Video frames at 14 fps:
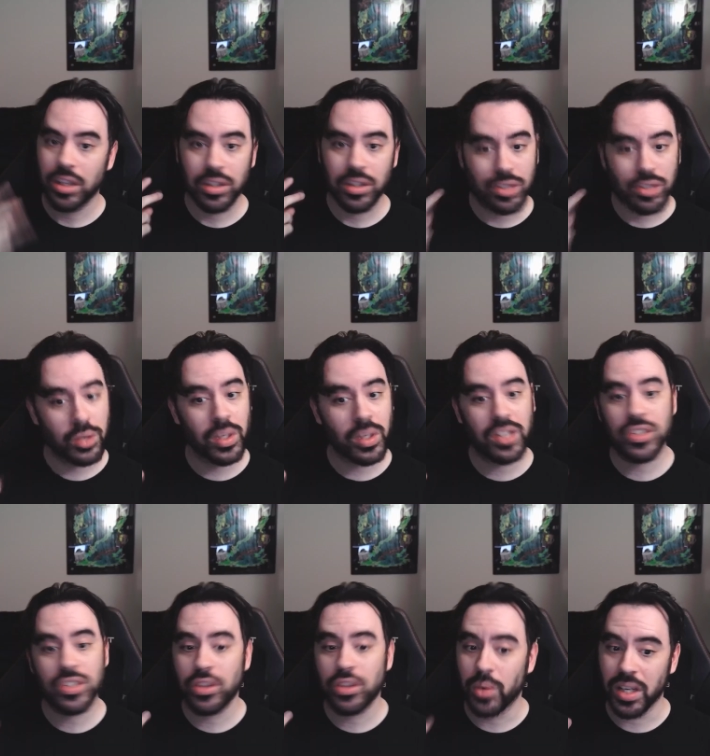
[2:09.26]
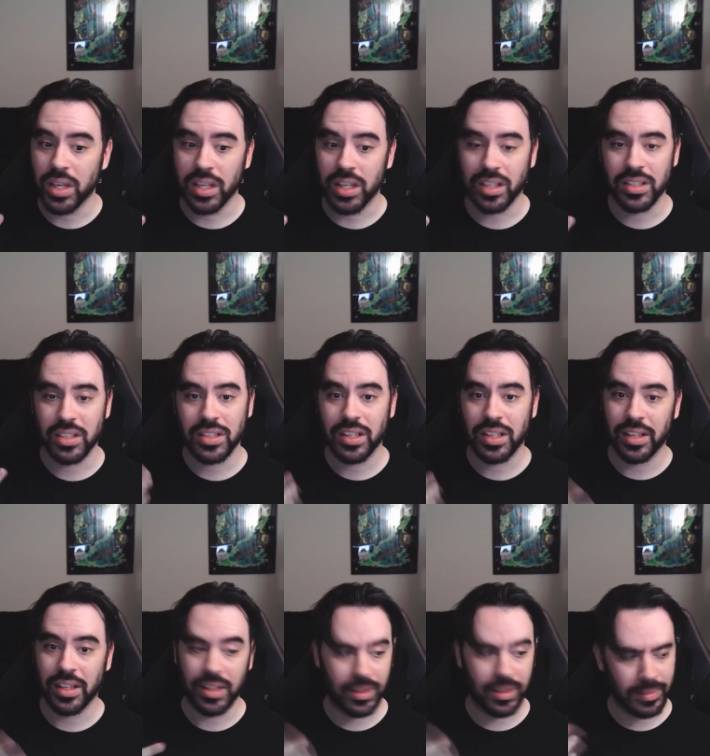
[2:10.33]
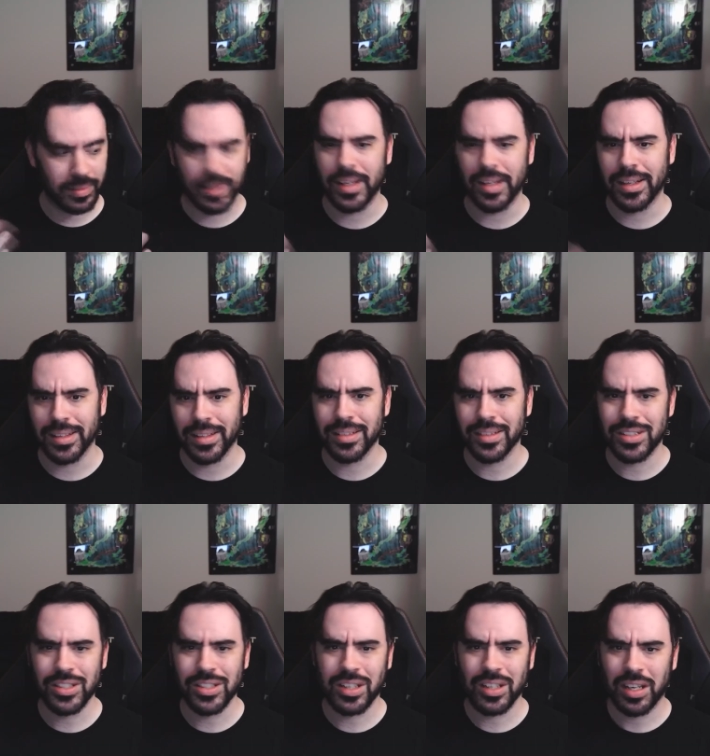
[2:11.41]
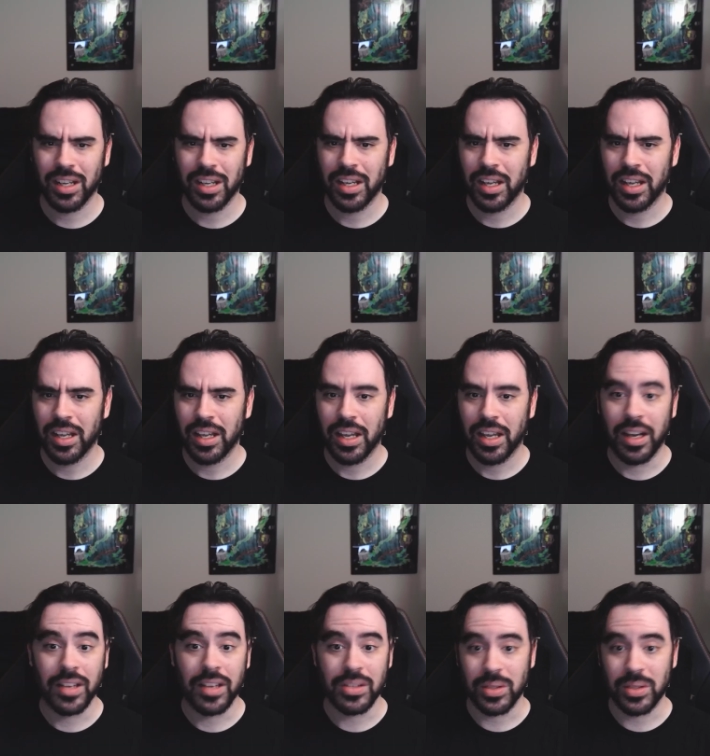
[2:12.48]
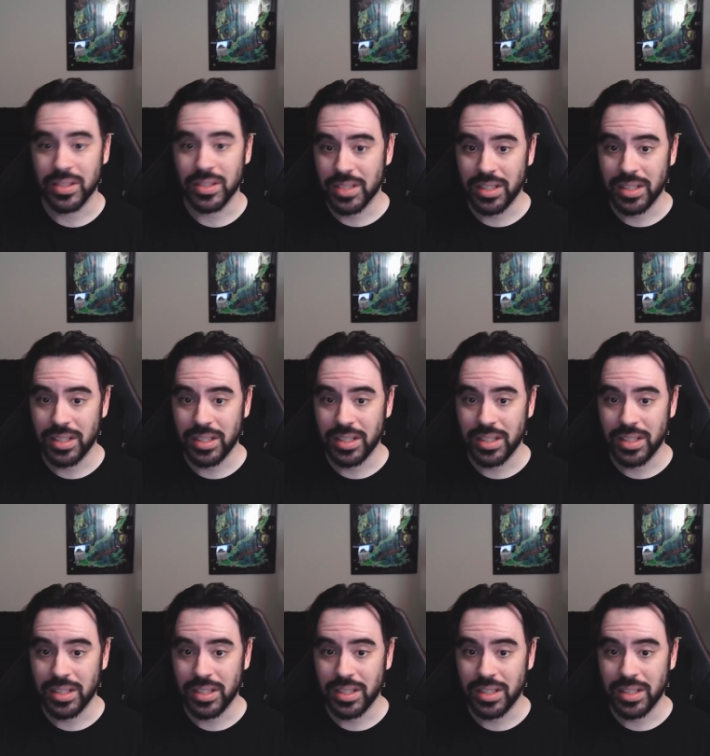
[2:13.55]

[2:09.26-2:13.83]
two inch three inch and then an eight inch and as you can see